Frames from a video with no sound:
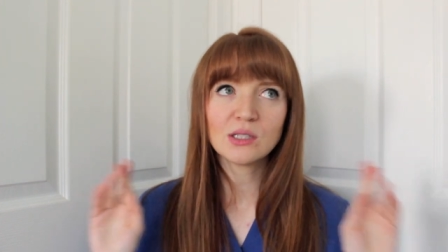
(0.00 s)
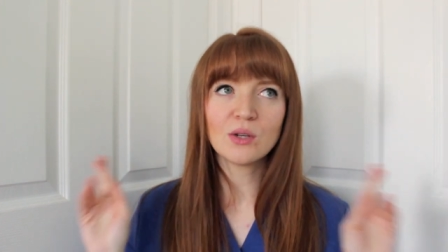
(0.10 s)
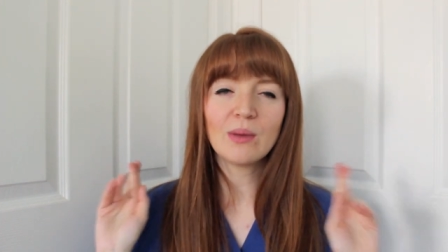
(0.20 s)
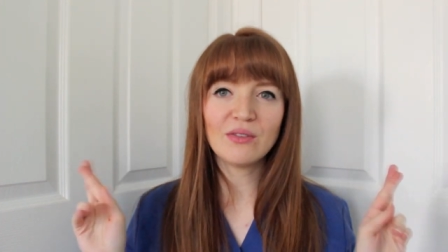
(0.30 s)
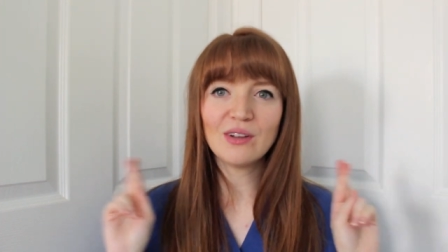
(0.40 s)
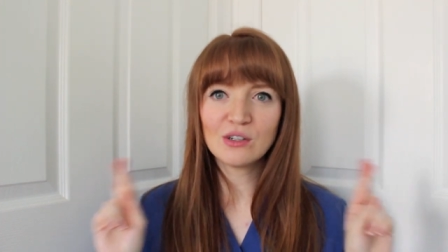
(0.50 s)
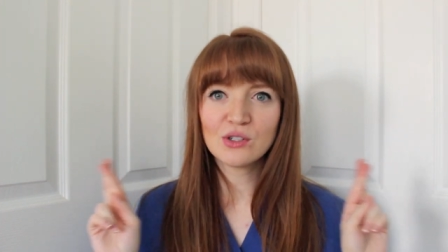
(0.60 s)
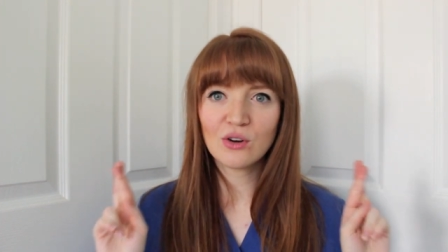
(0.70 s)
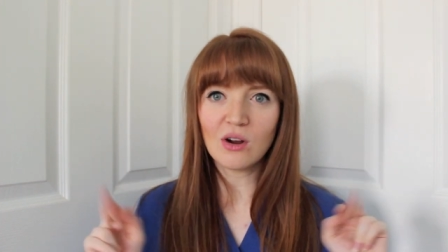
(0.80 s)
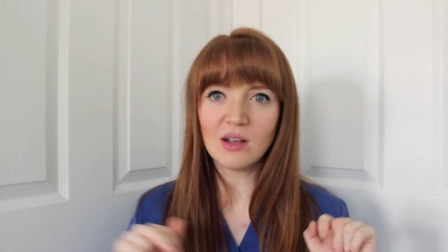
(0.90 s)
So my
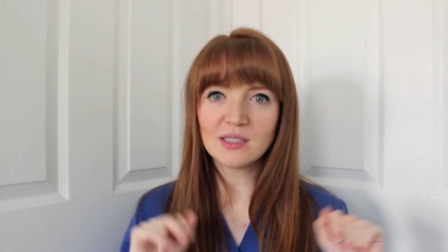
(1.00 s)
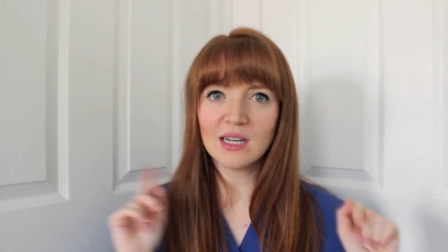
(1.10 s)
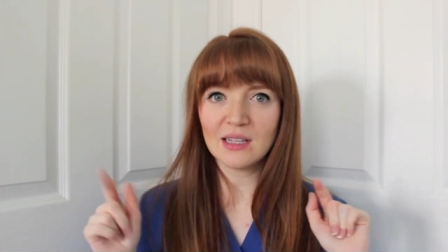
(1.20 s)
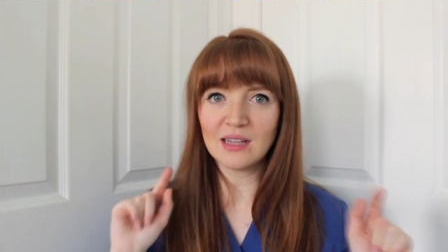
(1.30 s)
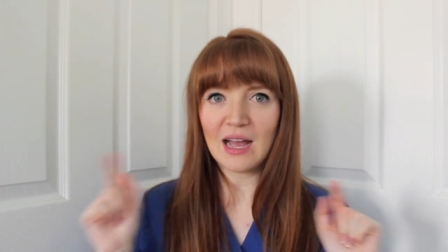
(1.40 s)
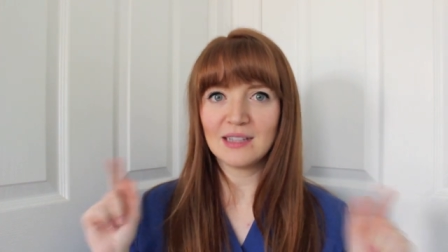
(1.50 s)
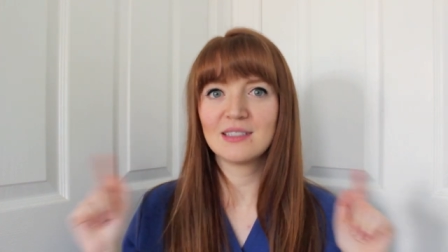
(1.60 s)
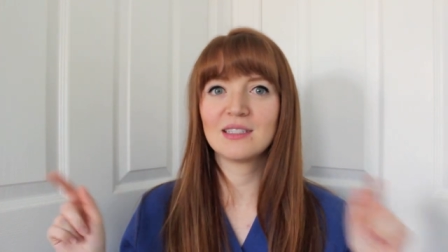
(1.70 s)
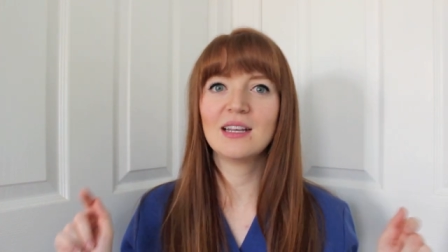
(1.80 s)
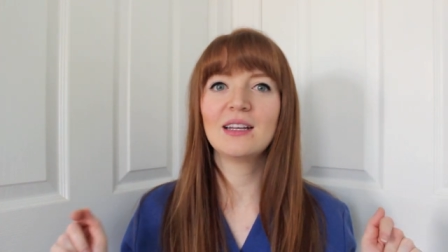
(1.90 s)
fingers are crossed that it
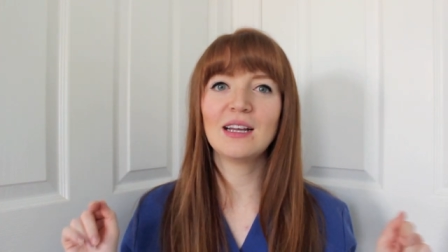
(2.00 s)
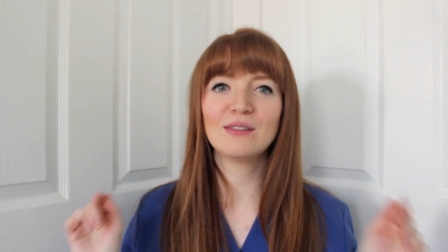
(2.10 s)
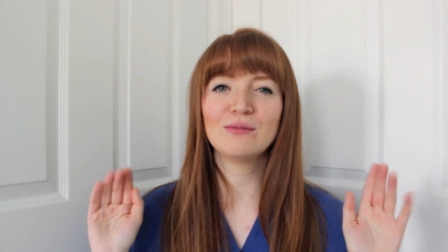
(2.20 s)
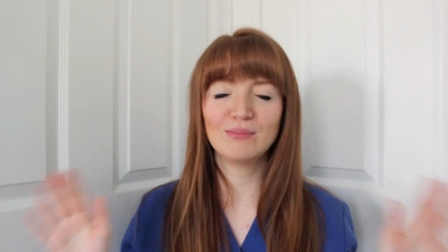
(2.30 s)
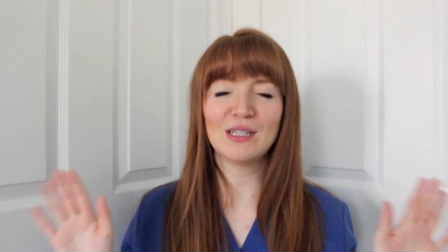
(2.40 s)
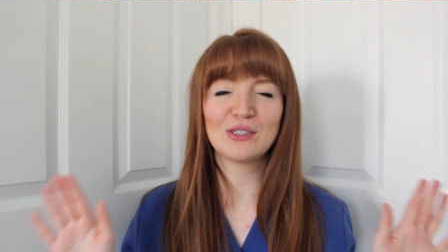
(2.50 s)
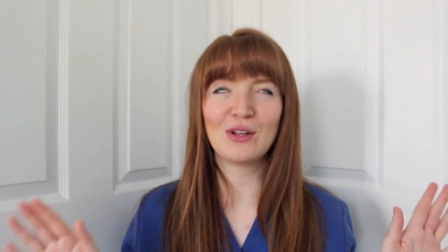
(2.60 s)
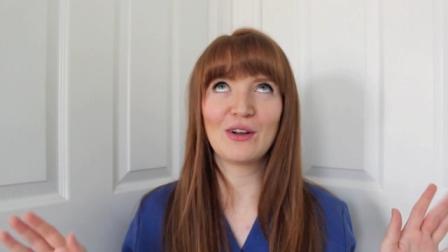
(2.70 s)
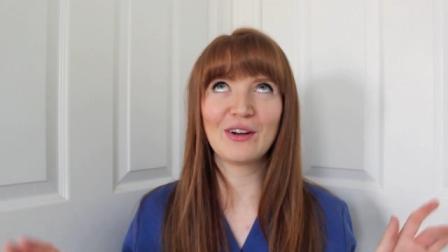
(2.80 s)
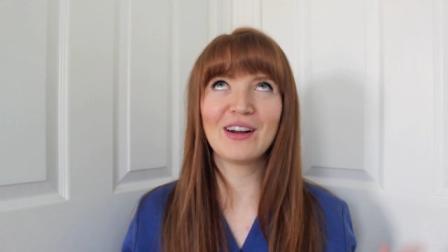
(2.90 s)
lasts
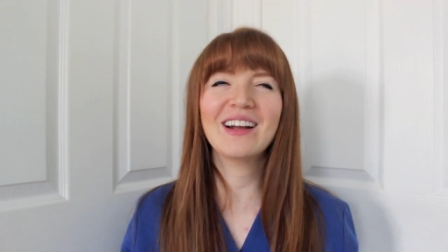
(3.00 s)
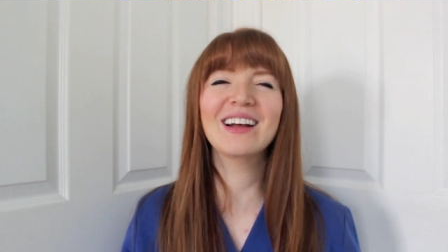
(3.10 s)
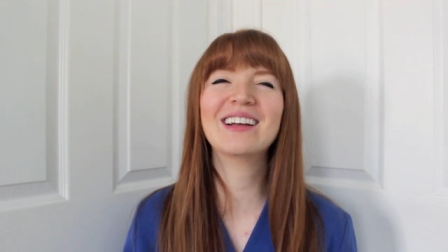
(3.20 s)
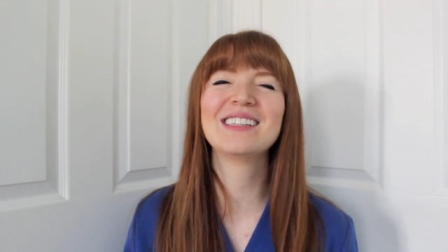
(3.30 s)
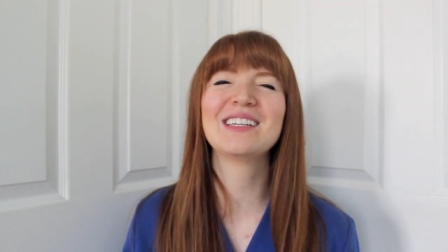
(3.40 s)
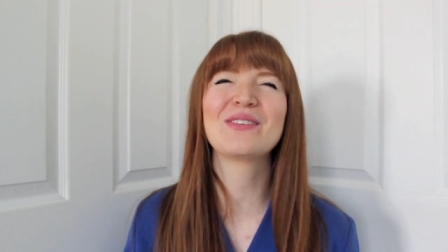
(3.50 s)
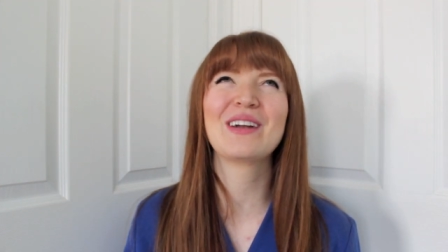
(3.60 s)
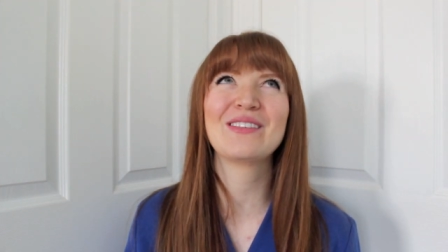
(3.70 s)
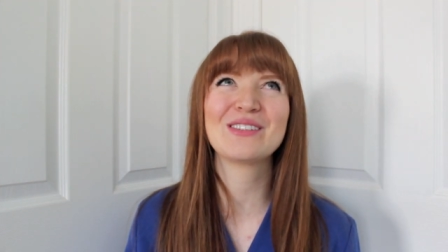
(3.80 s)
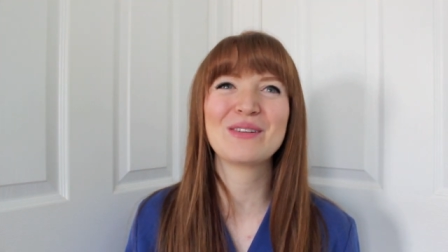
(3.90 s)
much longer because I
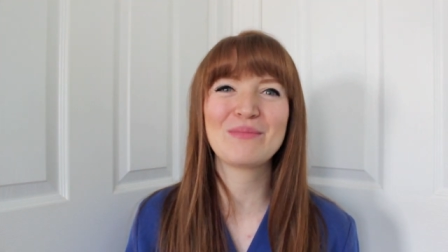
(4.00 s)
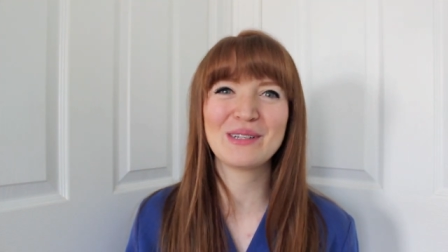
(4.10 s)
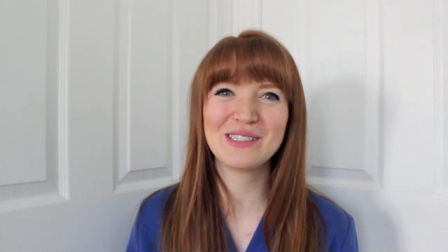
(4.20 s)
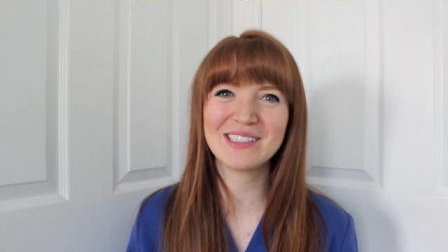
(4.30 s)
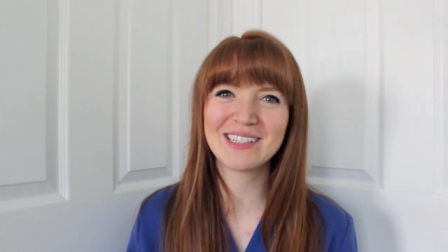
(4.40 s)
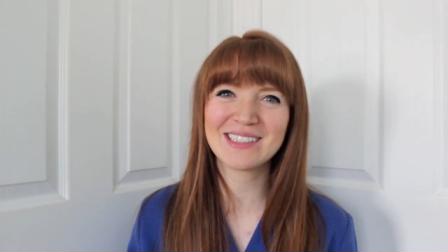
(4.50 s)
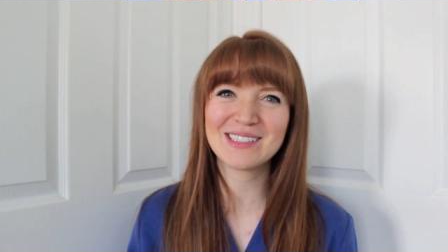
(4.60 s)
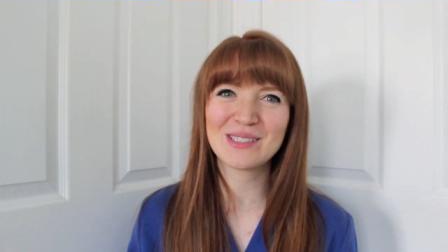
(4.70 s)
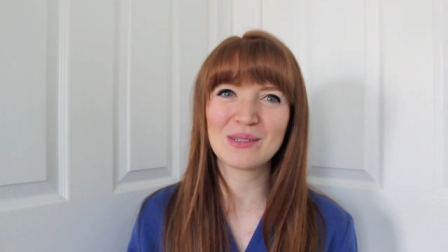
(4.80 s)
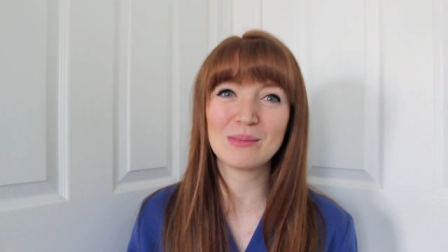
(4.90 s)
don't have to repurchase it
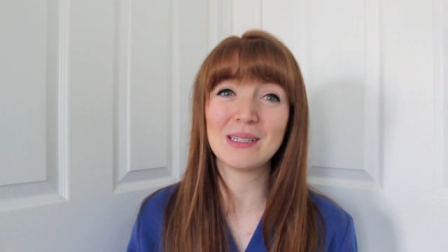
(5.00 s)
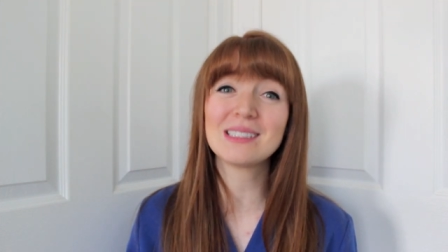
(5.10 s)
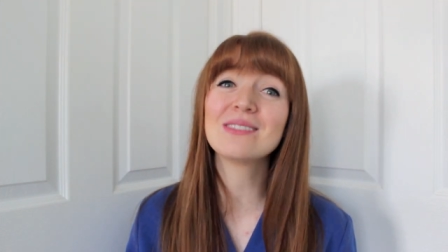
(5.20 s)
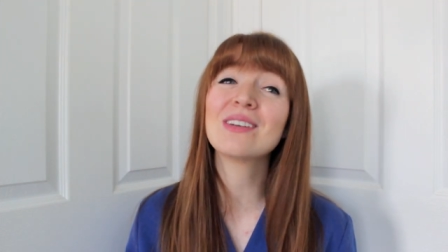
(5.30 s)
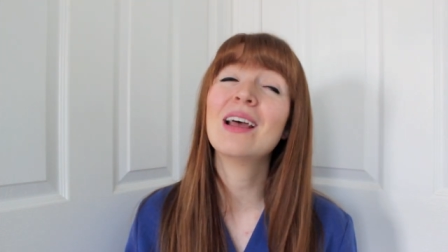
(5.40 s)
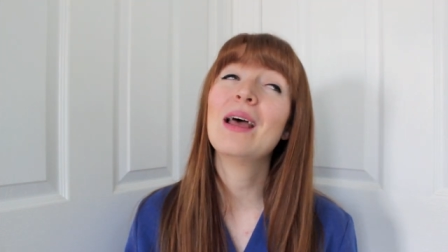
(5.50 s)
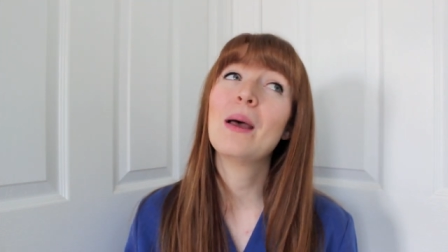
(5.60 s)
because it's so expensive.